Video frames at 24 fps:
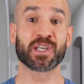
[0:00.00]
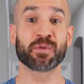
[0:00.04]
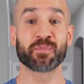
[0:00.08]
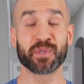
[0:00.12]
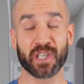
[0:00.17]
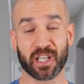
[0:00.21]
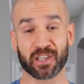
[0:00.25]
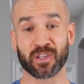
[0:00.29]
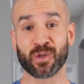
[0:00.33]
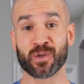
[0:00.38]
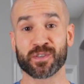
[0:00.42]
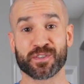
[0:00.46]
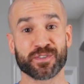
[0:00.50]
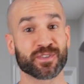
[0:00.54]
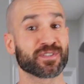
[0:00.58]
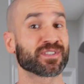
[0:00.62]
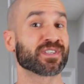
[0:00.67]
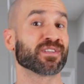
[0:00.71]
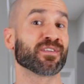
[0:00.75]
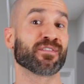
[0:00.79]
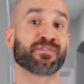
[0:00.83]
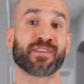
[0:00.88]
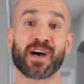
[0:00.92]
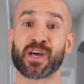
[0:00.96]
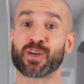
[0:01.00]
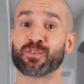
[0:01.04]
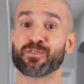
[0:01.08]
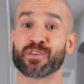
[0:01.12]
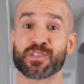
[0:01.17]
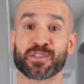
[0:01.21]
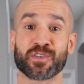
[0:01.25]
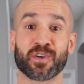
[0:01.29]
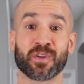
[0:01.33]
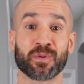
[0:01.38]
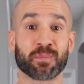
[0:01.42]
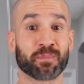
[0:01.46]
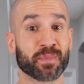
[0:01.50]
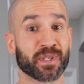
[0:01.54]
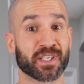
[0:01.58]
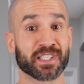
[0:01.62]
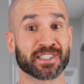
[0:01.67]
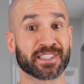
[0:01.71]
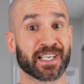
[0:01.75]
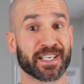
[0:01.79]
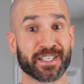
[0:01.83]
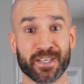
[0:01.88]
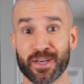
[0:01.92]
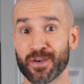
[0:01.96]
can be closer to the final result
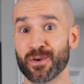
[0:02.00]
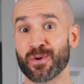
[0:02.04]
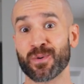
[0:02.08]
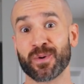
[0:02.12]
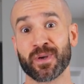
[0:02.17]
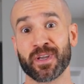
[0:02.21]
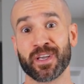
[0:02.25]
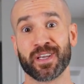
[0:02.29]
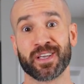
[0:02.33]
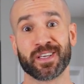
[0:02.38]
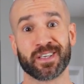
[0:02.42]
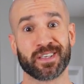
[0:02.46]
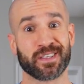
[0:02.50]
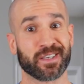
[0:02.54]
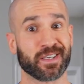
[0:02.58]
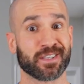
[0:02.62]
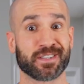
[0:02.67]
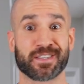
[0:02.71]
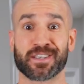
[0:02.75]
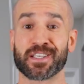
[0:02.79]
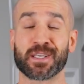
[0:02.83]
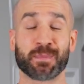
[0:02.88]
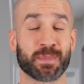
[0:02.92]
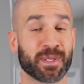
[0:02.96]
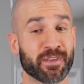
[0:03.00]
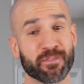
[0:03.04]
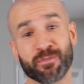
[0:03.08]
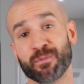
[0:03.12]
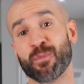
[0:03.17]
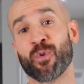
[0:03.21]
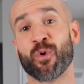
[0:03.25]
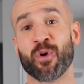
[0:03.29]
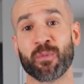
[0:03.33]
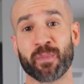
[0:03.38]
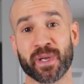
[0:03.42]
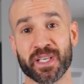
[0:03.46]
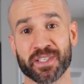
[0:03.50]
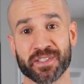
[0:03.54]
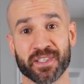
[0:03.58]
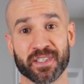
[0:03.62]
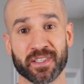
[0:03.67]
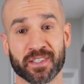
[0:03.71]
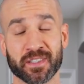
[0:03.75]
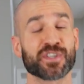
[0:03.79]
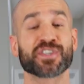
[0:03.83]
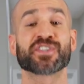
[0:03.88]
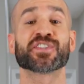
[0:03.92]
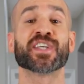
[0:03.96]
because I know it's gonna be even more amazing.
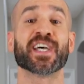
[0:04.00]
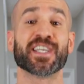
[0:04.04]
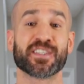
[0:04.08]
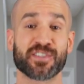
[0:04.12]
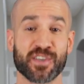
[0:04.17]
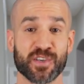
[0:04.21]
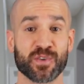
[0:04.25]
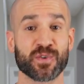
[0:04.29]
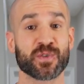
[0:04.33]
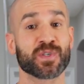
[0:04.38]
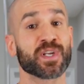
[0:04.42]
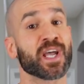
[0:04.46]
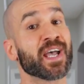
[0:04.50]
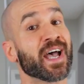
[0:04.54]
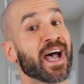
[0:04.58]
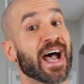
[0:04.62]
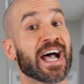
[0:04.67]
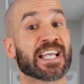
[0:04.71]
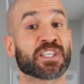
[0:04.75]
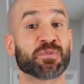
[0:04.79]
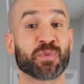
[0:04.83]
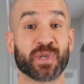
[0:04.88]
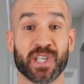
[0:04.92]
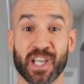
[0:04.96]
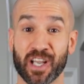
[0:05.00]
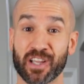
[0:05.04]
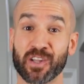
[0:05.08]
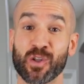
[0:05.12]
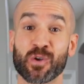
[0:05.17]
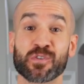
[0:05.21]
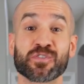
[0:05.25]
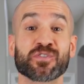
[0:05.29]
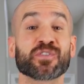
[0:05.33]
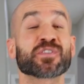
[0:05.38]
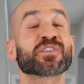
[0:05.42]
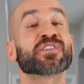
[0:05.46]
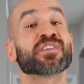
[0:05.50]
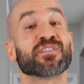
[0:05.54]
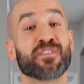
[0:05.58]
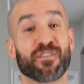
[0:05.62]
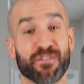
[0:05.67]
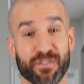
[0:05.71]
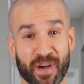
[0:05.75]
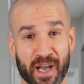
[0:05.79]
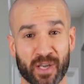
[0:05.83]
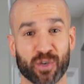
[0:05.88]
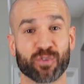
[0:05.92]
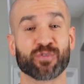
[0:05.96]
Stay tuned as we get closer to the
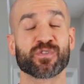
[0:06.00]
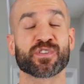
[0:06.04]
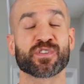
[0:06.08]
final